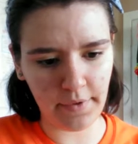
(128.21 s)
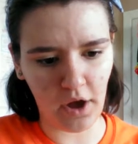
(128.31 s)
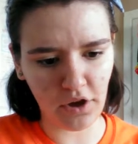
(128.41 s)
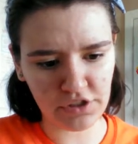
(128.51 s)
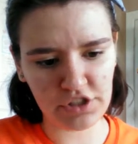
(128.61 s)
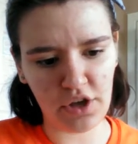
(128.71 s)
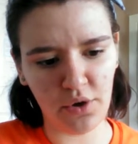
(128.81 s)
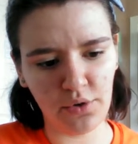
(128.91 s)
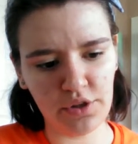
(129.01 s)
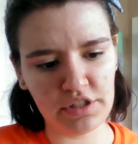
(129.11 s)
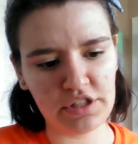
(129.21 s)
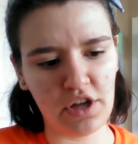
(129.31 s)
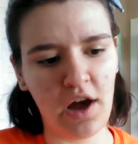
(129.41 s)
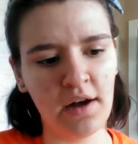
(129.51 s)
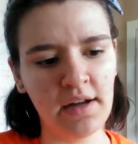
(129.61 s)
Also, the
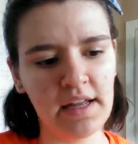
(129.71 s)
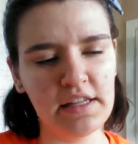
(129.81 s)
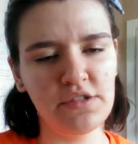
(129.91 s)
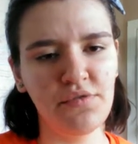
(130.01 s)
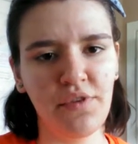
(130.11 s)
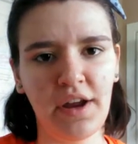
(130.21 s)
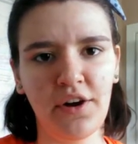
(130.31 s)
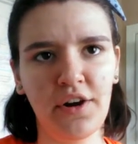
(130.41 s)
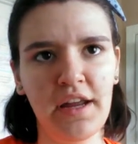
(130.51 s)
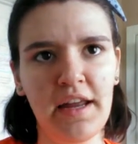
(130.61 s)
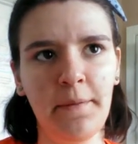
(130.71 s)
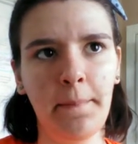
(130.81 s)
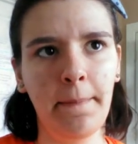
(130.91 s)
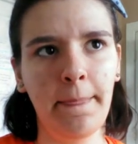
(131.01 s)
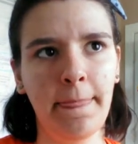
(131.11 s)
song is very
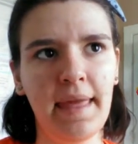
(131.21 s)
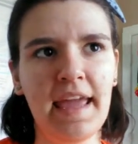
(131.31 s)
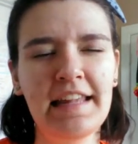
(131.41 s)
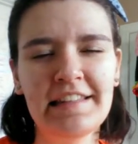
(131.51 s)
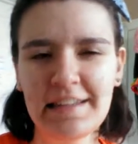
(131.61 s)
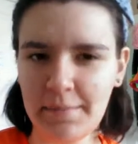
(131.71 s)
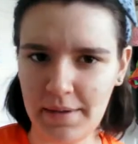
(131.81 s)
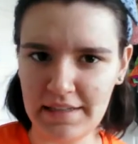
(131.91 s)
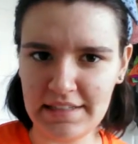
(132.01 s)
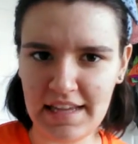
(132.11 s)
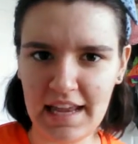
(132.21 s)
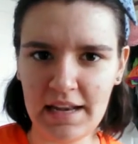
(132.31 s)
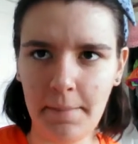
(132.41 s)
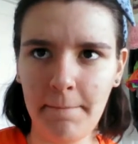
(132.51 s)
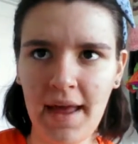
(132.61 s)
intimate
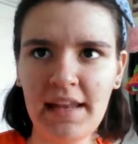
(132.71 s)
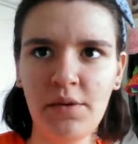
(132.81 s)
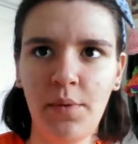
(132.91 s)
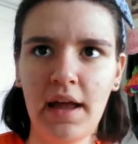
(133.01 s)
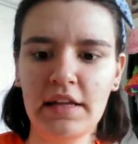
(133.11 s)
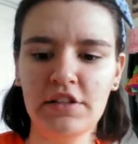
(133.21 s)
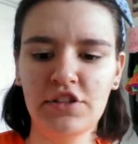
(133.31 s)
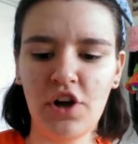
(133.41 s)
in many ways.